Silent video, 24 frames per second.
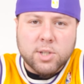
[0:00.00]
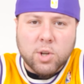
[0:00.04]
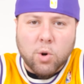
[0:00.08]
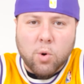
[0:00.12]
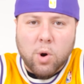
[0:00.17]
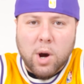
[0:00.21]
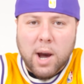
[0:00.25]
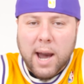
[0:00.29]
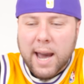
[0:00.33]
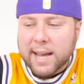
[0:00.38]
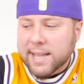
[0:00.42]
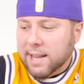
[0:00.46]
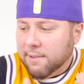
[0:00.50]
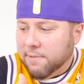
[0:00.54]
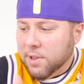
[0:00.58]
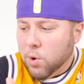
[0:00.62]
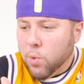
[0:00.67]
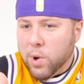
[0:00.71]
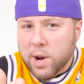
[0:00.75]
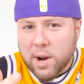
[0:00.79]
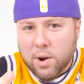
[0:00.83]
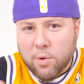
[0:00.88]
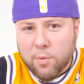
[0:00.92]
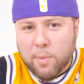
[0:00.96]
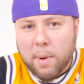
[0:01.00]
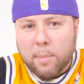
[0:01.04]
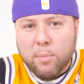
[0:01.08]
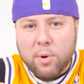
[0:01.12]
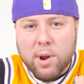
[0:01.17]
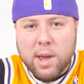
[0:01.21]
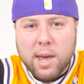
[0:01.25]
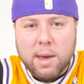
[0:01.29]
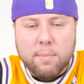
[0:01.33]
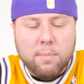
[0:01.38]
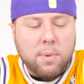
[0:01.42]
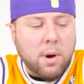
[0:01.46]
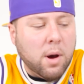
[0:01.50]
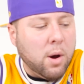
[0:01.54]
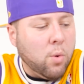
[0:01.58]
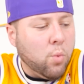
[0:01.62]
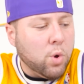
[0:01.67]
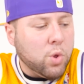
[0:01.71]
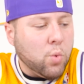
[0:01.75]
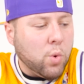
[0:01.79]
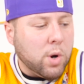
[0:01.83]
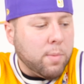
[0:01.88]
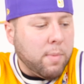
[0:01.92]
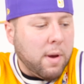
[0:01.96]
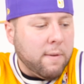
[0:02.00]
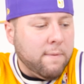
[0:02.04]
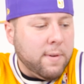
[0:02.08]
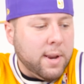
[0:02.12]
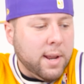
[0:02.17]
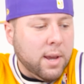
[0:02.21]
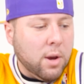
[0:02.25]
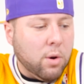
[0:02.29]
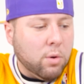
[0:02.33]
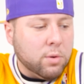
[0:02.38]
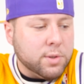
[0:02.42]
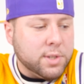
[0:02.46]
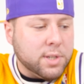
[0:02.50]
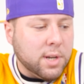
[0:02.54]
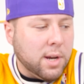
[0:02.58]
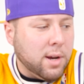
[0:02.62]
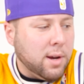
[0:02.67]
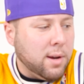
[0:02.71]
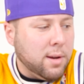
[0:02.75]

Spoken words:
So I definitely wanted to remember him with one of my videos.